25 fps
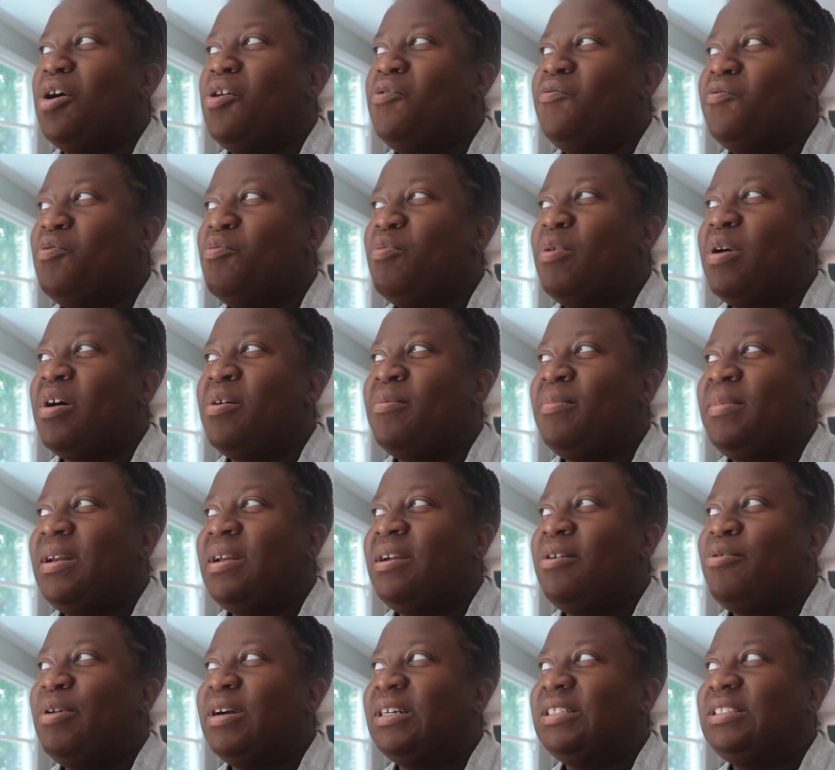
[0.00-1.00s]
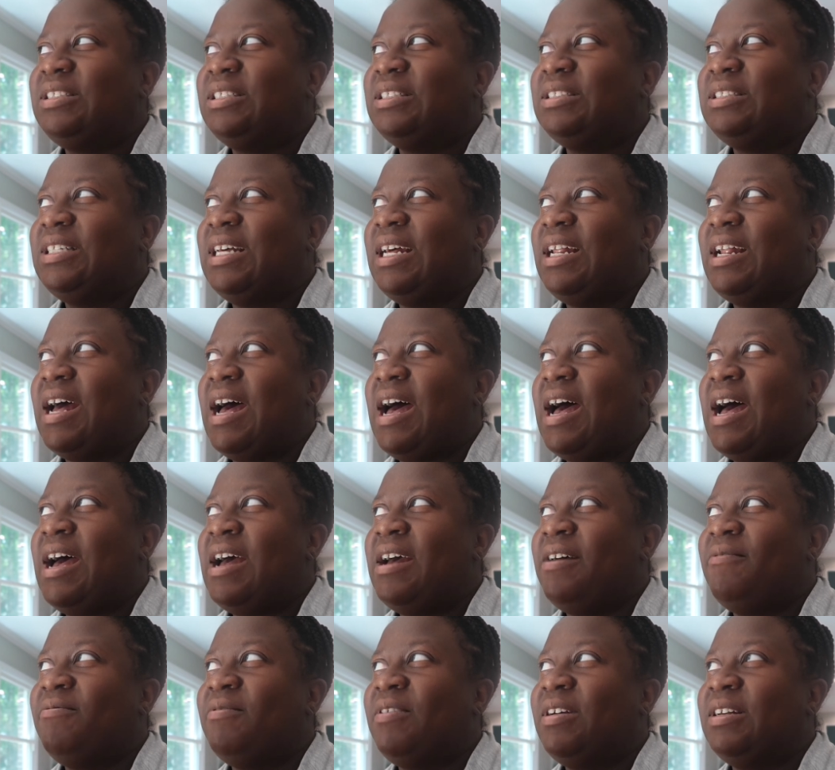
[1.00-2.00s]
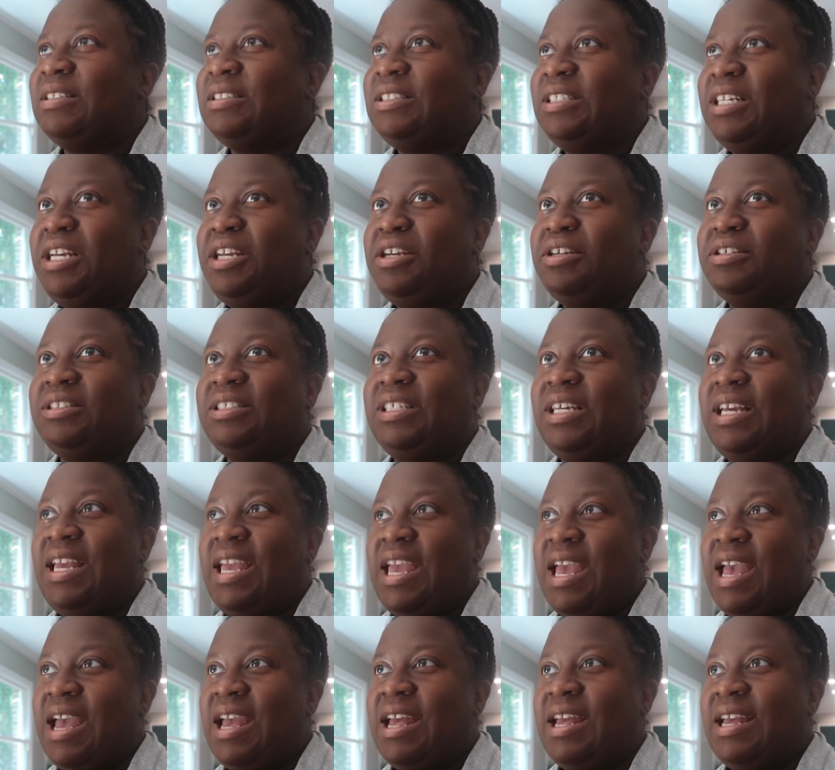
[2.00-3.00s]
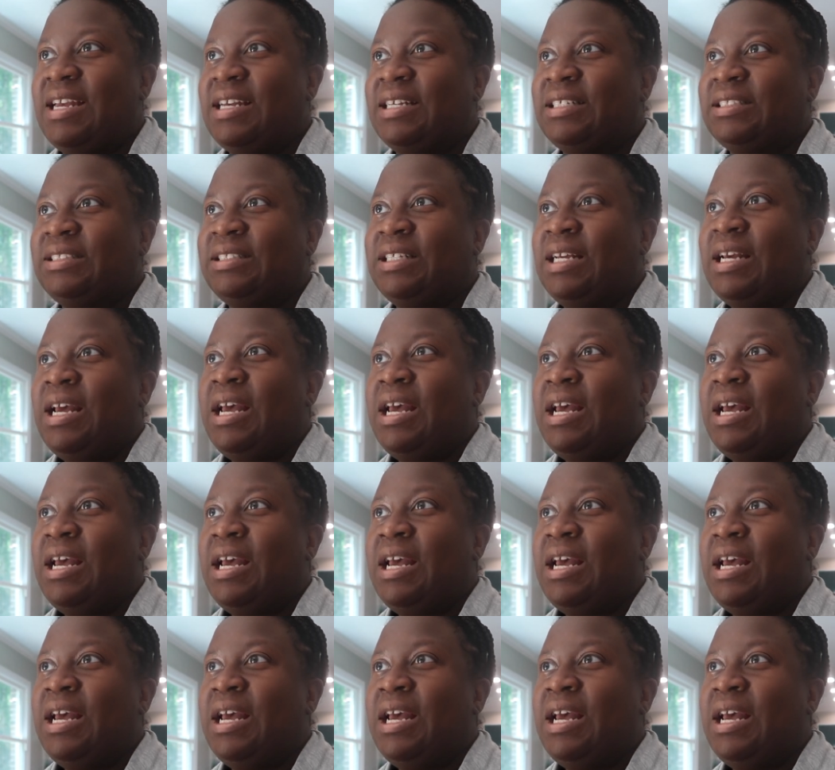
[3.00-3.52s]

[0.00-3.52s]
overwhelming questions that I've continued to get is,